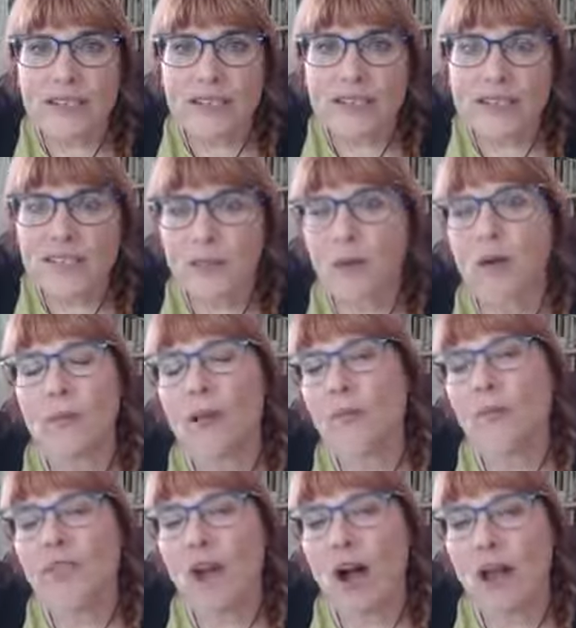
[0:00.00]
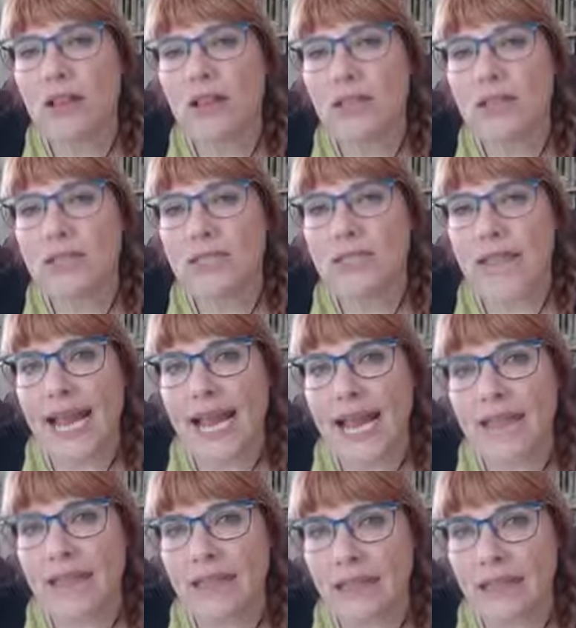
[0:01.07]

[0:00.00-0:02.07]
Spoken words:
Experiment with colors and